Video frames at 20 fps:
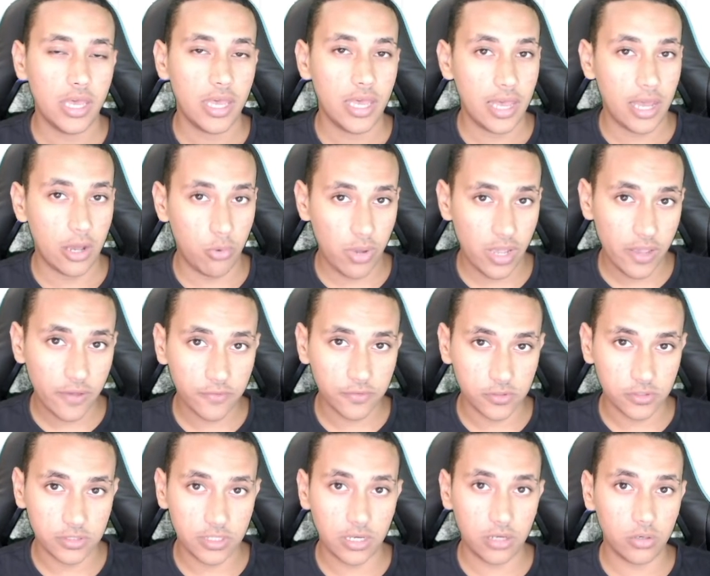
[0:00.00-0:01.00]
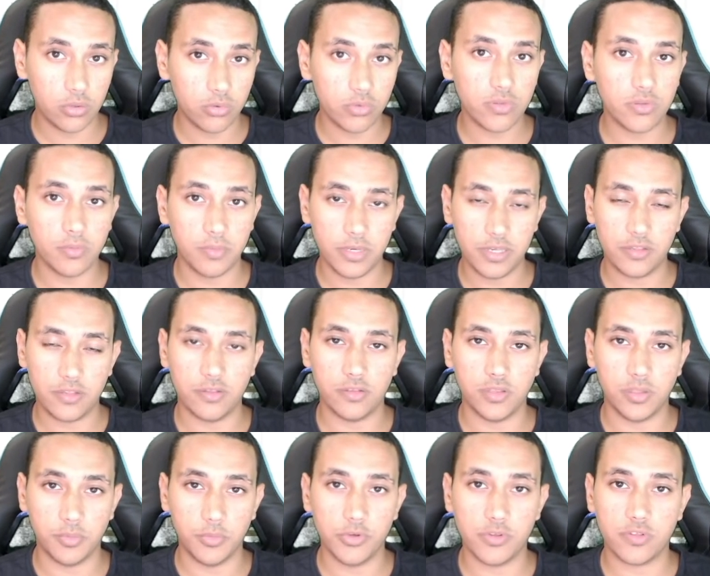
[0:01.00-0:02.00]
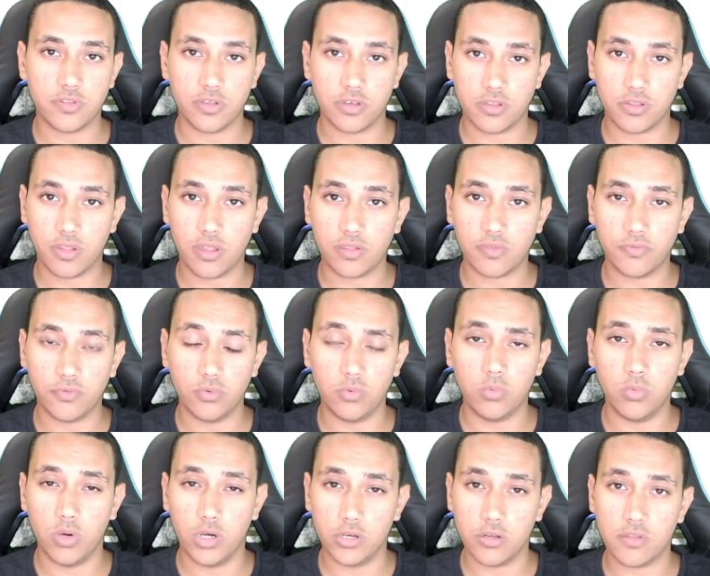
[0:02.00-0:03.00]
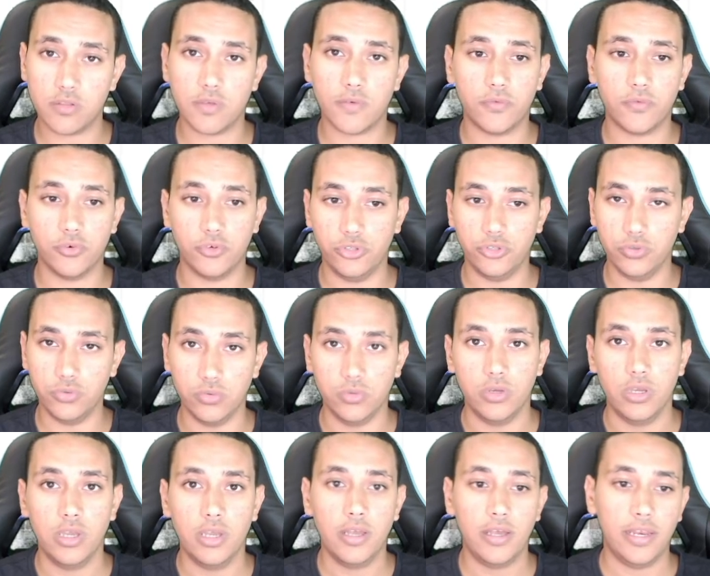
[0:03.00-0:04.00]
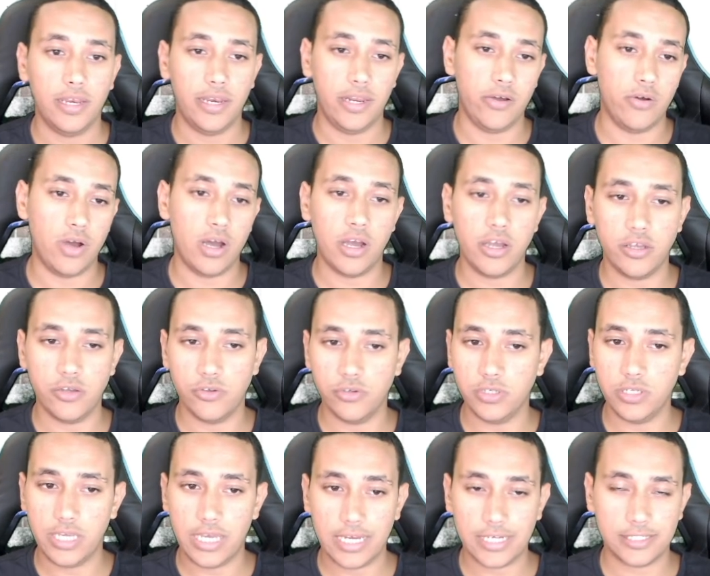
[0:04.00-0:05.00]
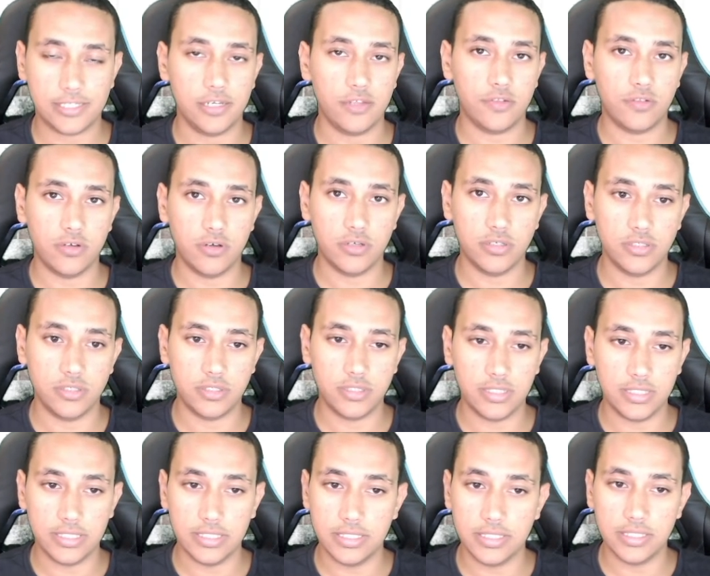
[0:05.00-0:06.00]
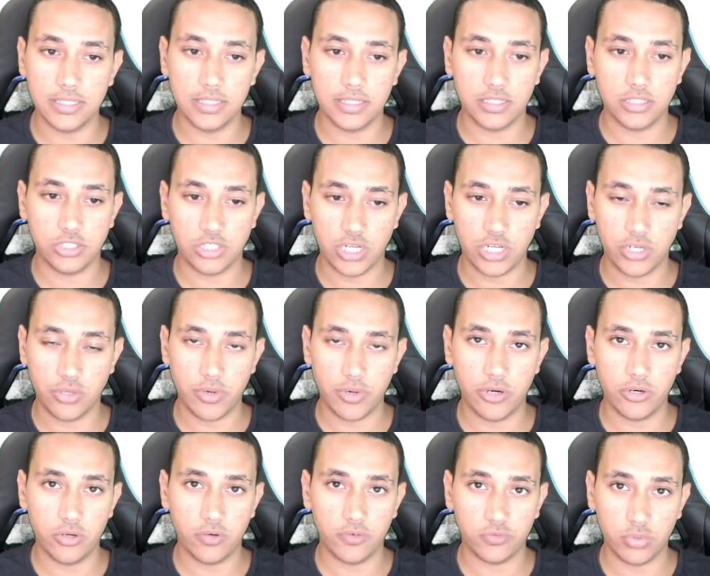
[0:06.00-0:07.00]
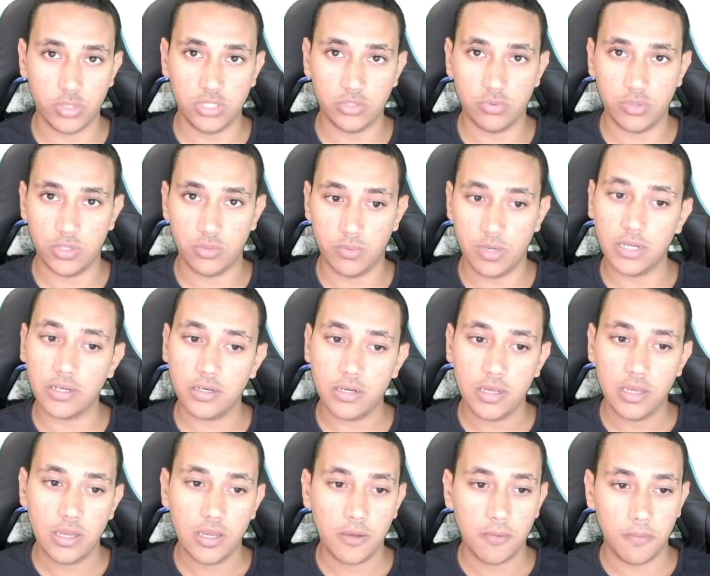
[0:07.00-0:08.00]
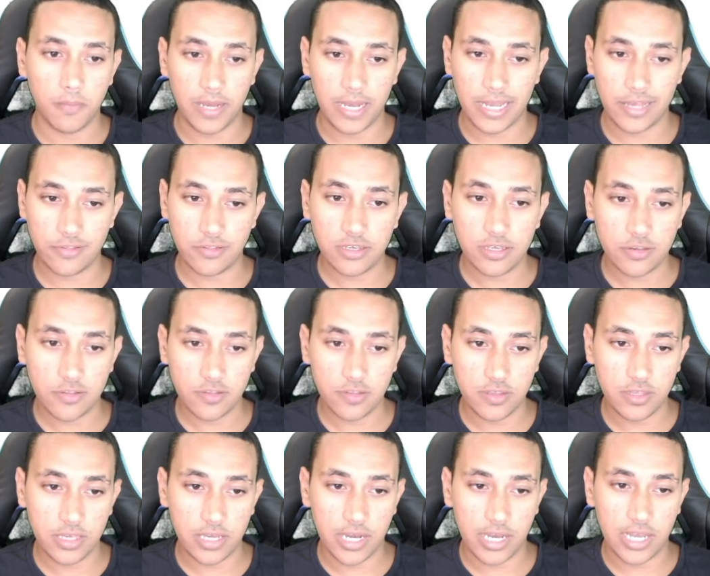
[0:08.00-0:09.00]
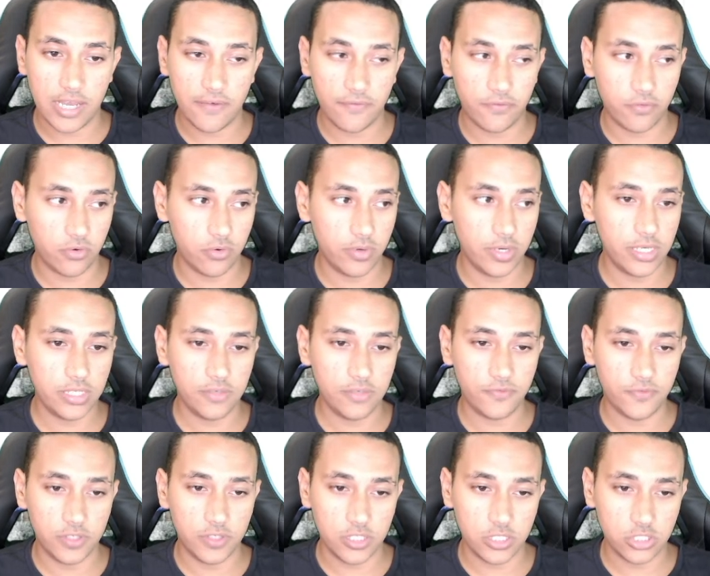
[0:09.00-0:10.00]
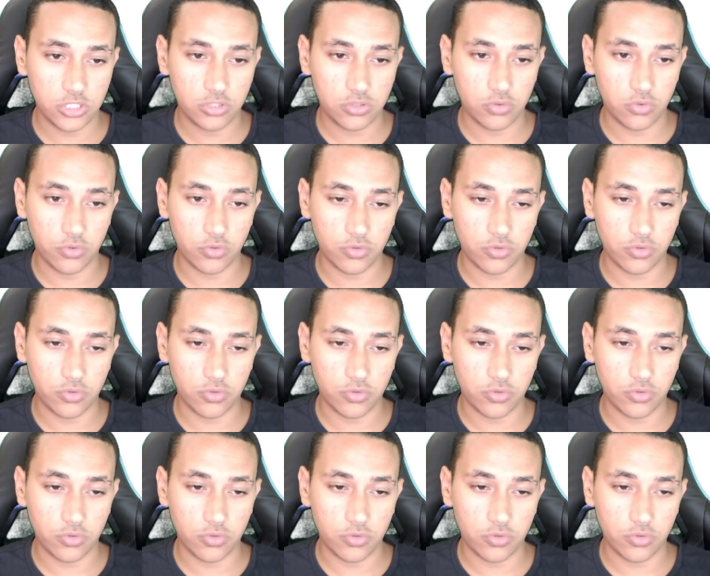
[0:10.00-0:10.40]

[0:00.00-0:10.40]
However, that also makes it the most successful ones for you. Now, I only actually started in January of 2021, but as you can see, I have already finished or